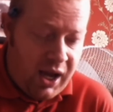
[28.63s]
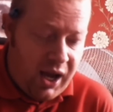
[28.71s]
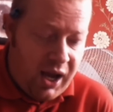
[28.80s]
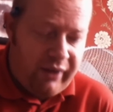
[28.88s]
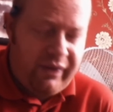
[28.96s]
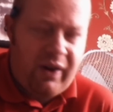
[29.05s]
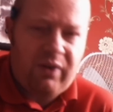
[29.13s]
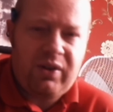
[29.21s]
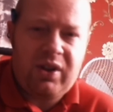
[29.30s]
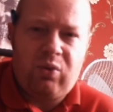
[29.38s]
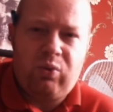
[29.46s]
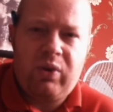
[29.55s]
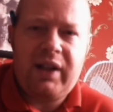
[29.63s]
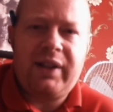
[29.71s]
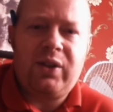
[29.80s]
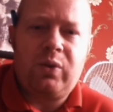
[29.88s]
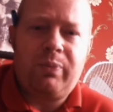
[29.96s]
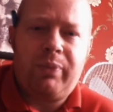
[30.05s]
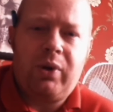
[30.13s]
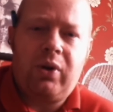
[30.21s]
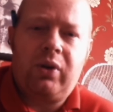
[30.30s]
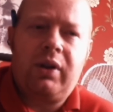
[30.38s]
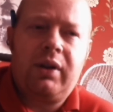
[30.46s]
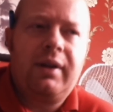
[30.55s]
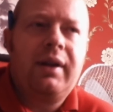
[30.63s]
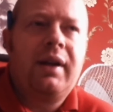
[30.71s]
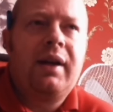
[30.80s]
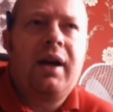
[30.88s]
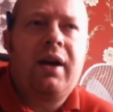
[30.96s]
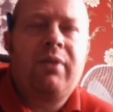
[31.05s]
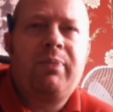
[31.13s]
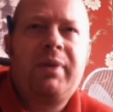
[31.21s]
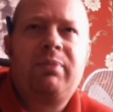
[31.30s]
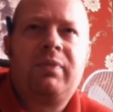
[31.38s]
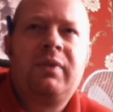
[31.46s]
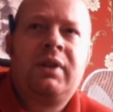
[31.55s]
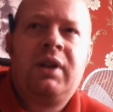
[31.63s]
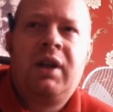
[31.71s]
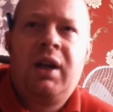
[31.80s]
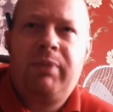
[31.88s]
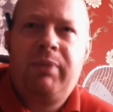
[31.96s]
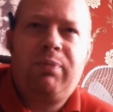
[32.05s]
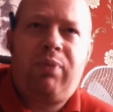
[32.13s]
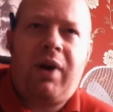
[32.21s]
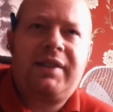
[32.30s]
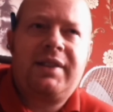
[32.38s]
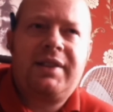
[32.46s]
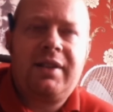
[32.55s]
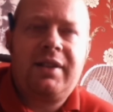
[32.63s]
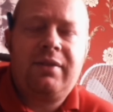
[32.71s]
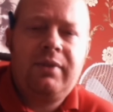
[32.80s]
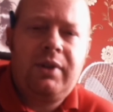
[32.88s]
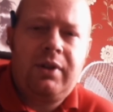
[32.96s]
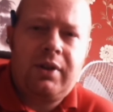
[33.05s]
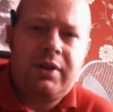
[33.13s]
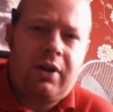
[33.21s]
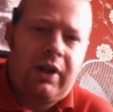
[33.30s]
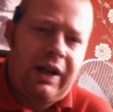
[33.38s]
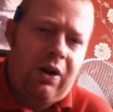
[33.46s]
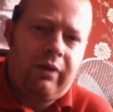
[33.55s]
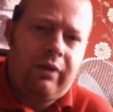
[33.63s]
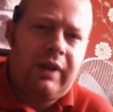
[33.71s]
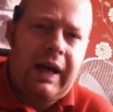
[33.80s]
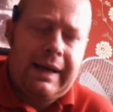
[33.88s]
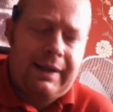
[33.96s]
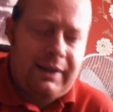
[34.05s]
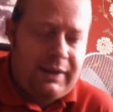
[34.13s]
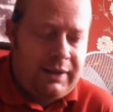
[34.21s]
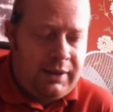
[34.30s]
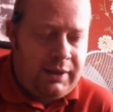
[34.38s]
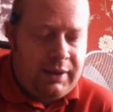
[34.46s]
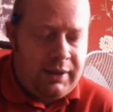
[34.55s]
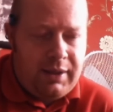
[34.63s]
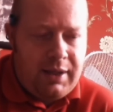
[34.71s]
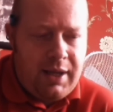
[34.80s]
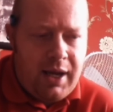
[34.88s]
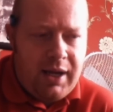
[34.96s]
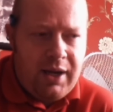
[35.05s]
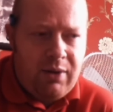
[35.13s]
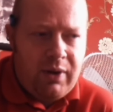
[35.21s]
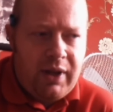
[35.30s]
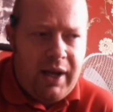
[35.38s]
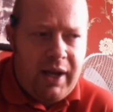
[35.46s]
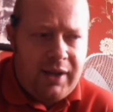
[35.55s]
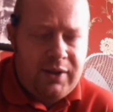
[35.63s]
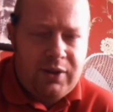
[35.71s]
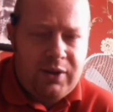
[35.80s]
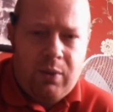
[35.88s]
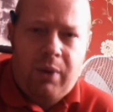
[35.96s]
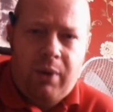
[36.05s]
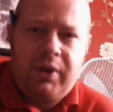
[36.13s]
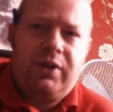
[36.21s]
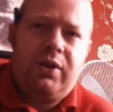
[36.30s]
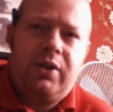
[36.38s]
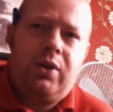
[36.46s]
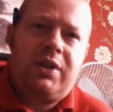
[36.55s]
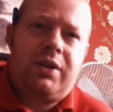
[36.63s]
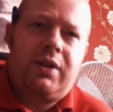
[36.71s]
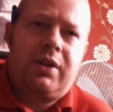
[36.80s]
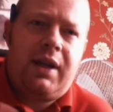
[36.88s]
And I found it a really good book. I've been practicing, sort of like offline here and there. So what I'm going to do is